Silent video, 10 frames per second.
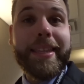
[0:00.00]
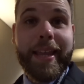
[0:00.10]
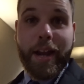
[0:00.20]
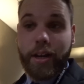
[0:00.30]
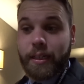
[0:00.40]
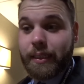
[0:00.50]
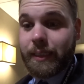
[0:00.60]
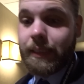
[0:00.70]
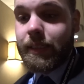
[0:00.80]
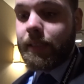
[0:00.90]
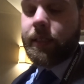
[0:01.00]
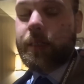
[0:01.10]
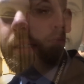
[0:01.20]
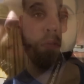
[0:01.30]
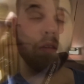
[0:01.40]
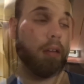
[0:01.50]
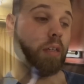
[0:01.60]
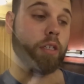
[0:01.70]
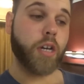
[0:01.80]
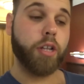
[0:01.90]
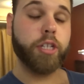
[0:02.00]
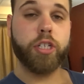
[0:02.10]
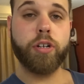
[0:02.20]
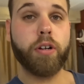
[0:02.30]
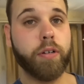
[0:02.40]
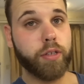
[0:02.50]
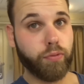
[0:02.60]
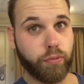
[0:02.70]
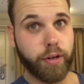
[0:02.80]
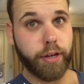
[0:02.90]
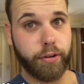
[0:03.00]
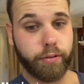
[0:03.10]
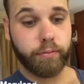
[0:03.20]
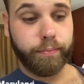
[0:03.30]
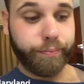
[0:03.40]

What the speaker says: get there. Y'all, the struggle is real.